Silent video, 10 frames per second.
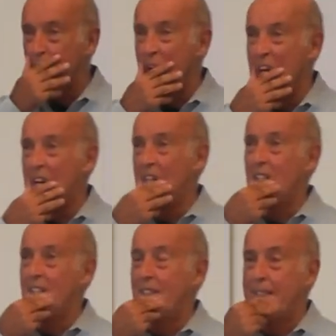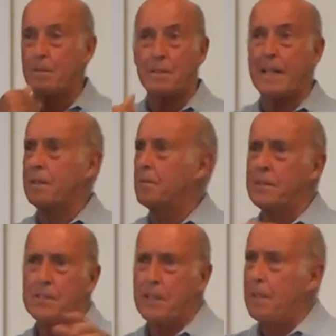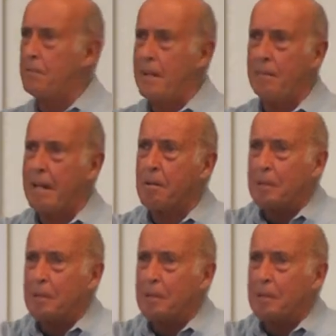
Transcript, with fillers: uh, which was not the first thing I found out